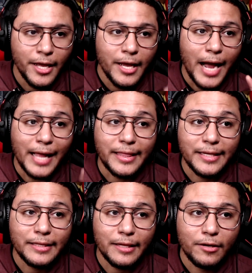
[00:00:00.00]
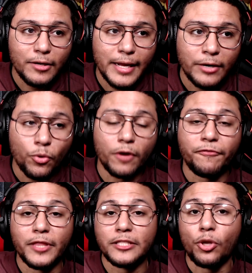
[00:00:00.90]
I think in order for
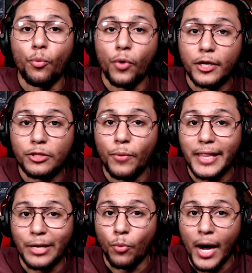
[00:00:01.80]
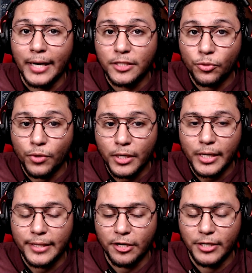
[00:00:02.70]
this to work the way they want it to work,
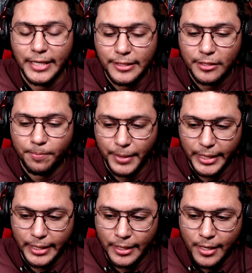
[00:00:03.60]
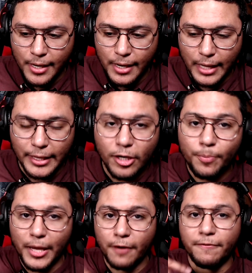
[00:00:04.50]
there needs to be a little
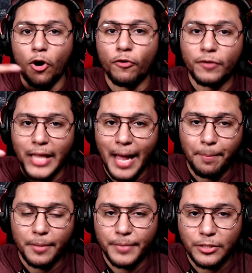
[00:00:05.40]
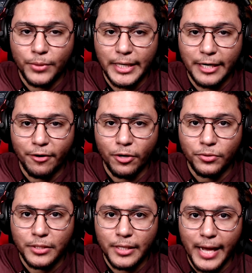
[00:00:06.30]
bit of overlap between heroes,